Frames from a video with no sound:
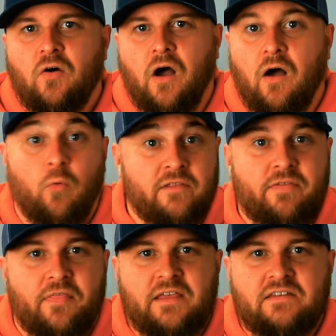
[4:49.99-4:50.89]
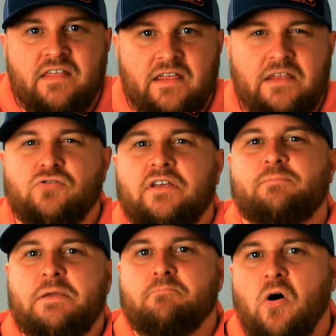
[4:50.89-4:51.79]
One of the things that intrigues
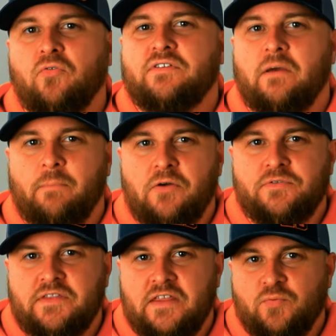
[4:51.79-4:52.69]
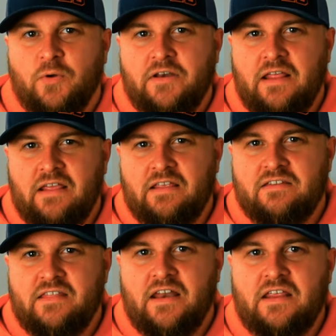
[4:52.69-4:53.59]
me most about this one is
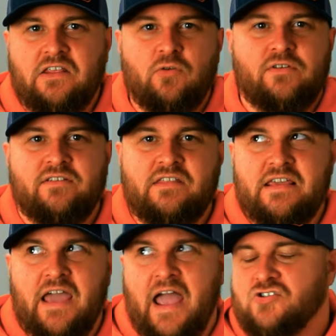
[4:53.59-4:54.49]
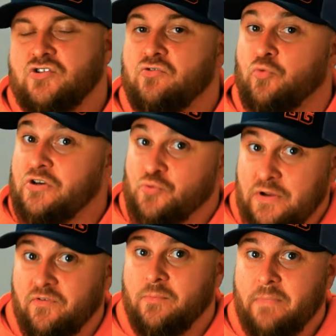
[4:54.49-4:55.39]
that it uses the action
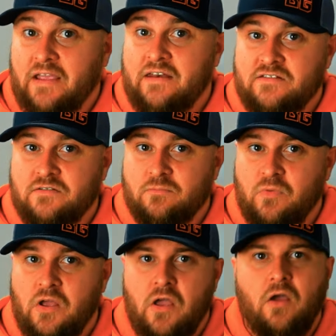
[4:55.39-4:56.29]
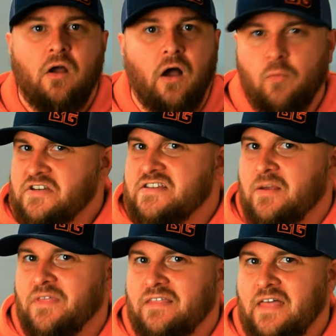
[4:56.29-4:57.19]
retrieval mechanism, which is
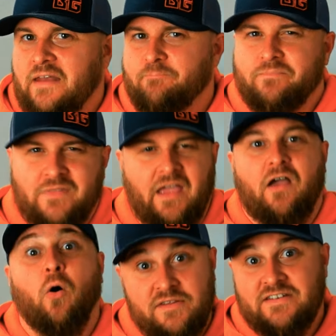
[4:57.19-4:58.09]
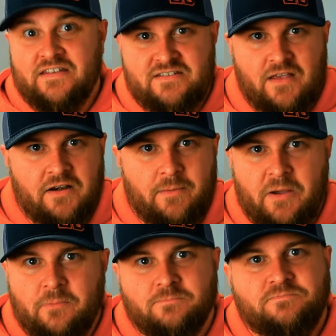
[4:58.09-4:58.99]
something that I always get excited
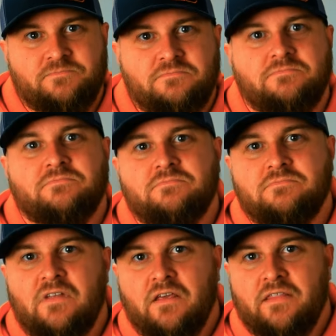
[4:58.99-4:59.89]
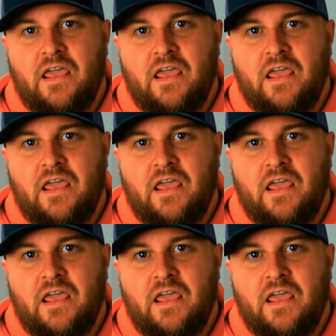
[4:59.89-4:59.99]
about. The